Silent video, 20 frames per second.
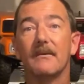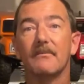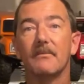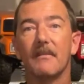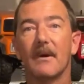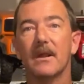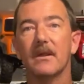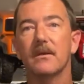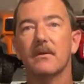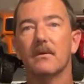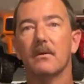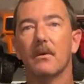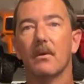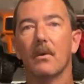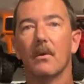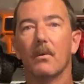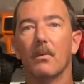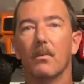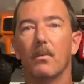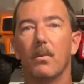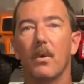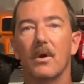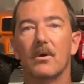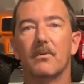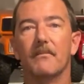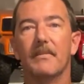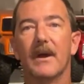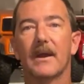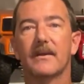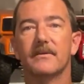everybody,
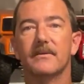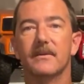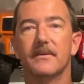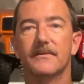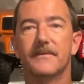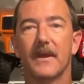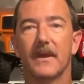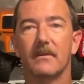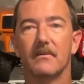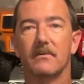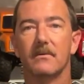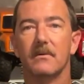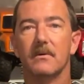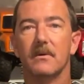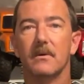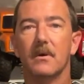welcome back to the channel.